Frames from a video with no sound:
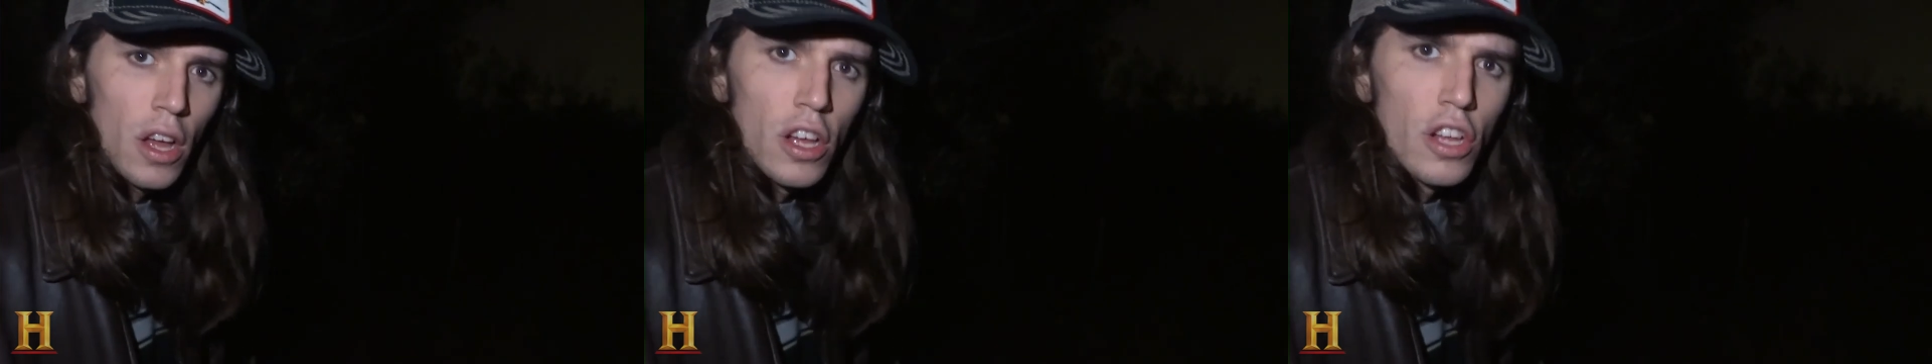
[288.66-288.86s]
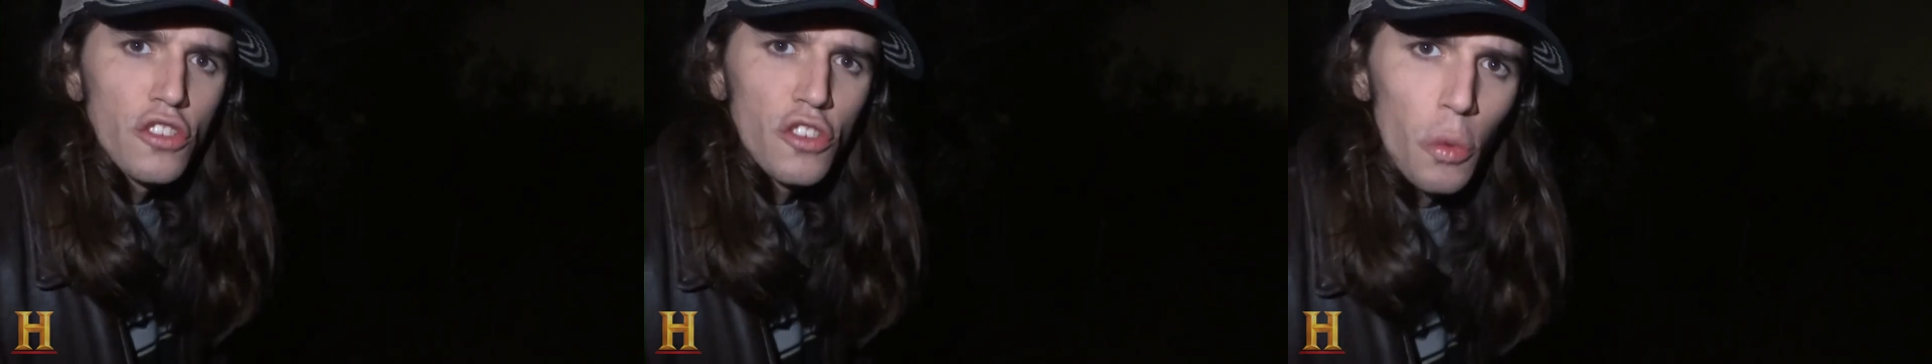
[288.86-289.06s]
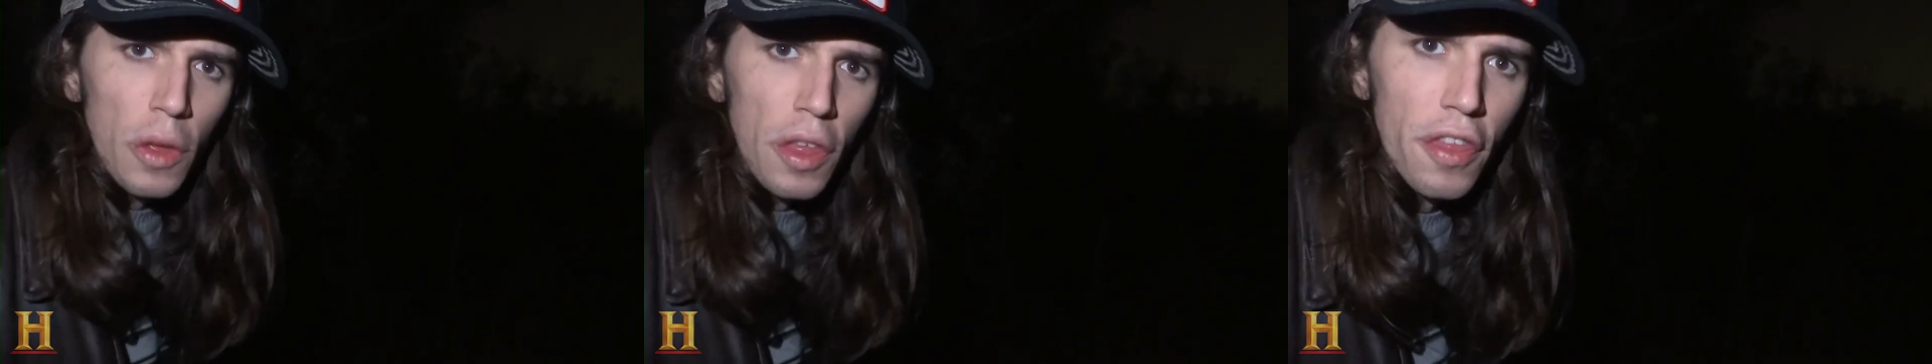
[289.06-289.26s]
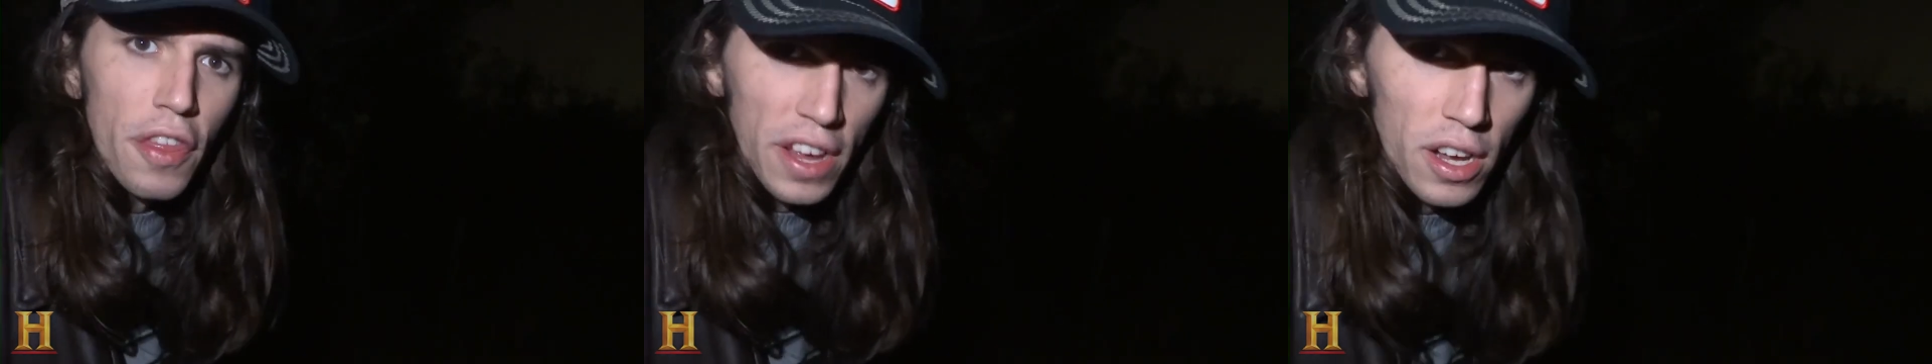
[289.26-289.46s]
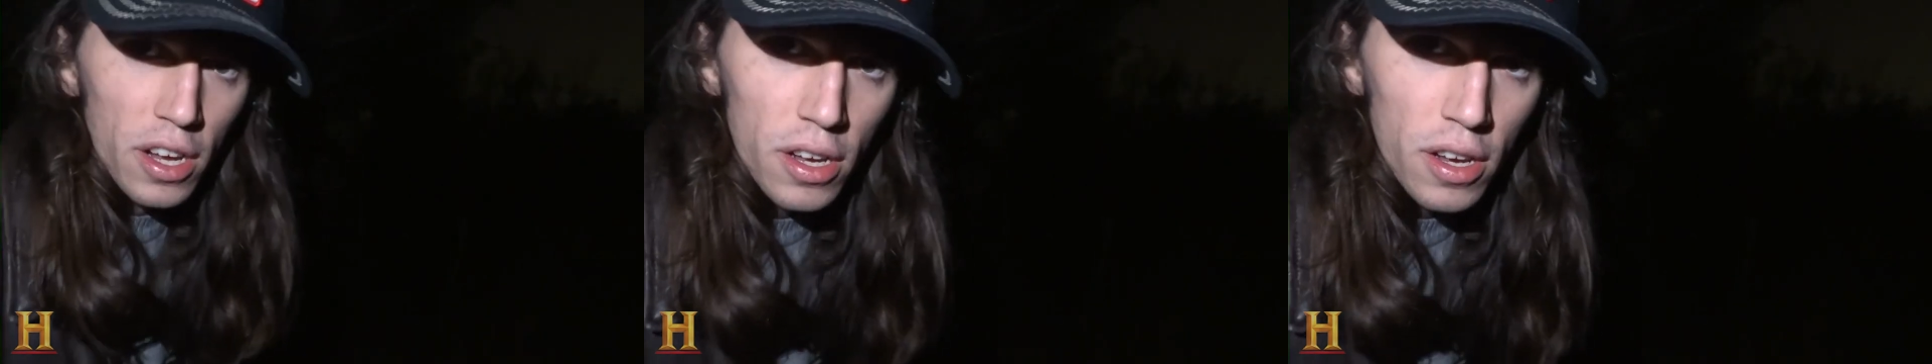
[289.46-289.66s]
So we
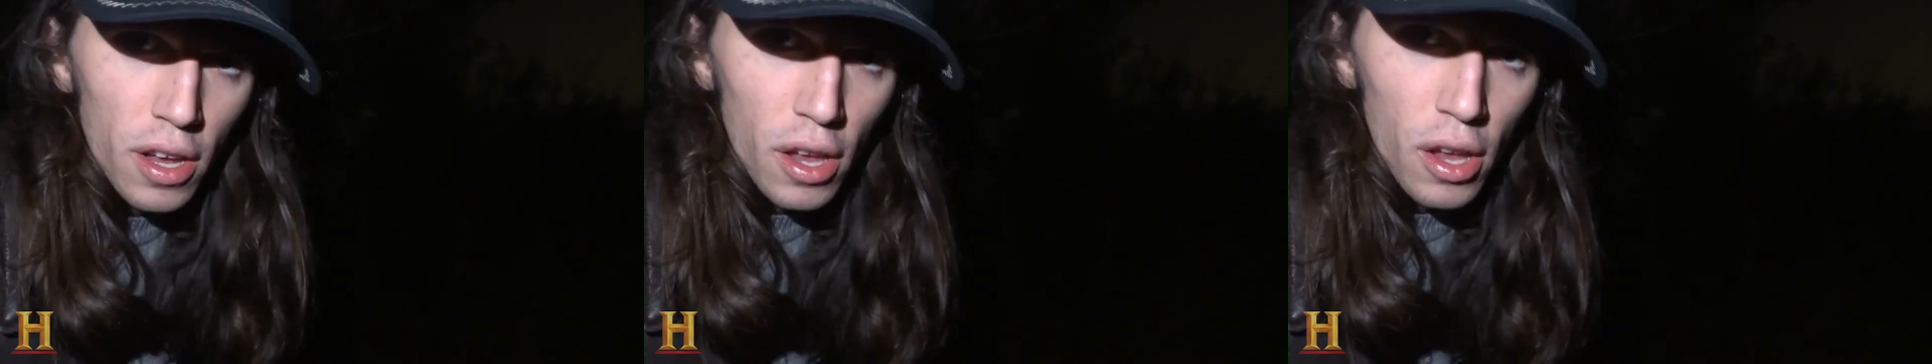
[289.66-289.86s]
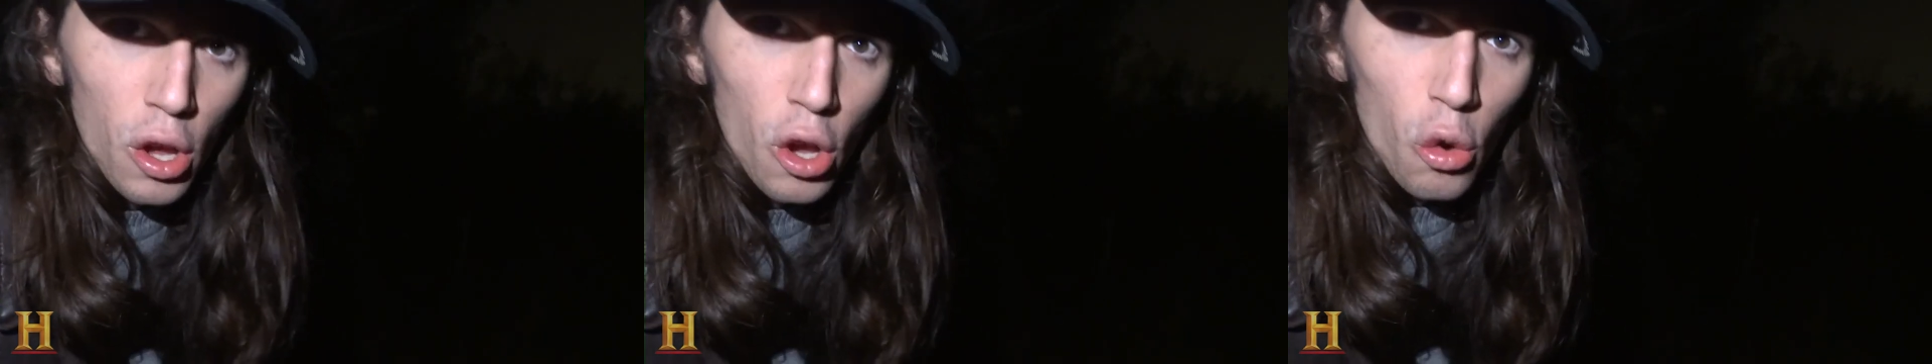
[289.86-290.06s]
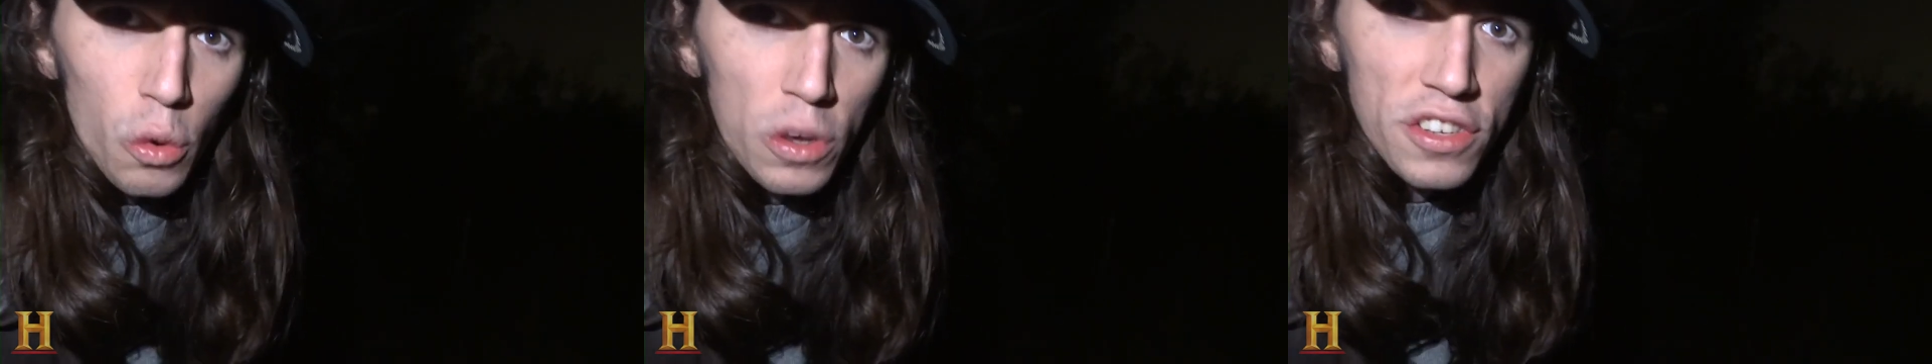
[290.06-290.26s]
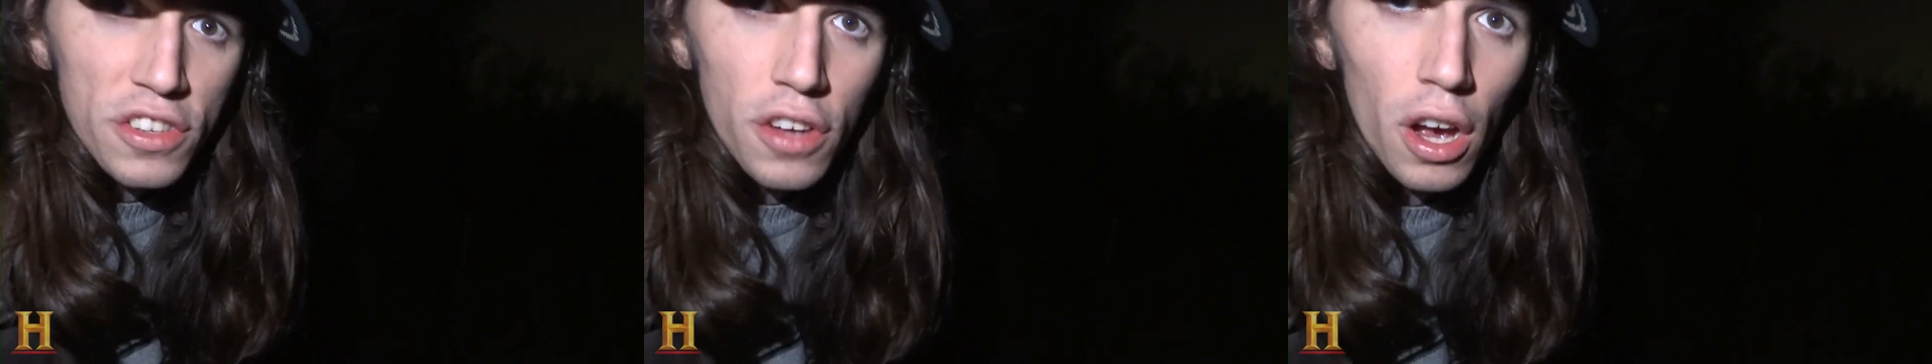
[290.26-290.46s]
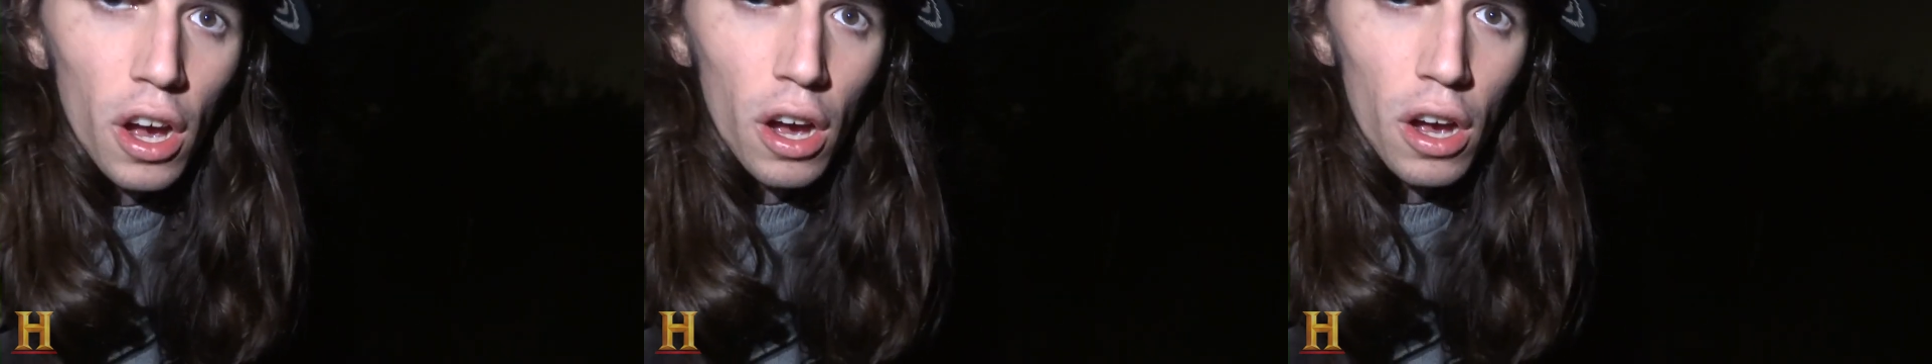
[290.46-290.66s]
think we
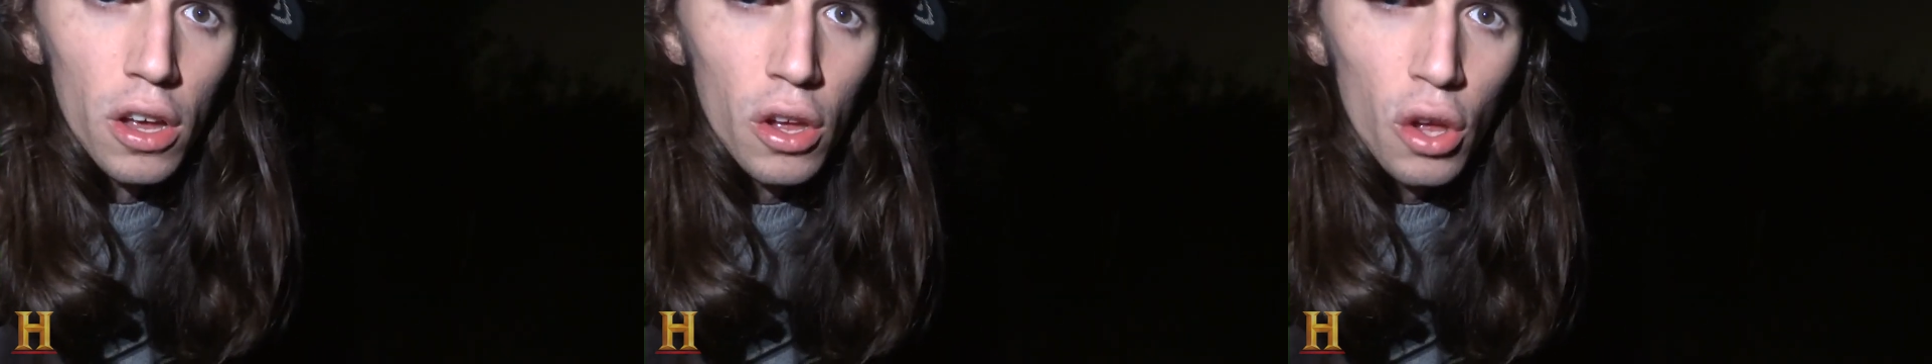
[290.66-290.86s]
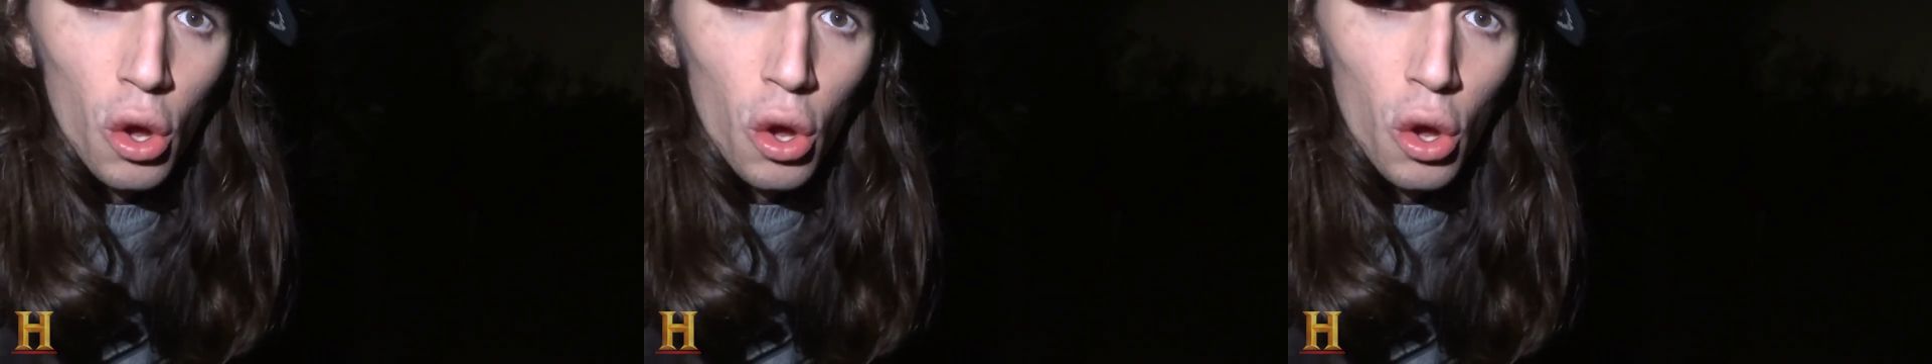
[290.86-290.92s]
saw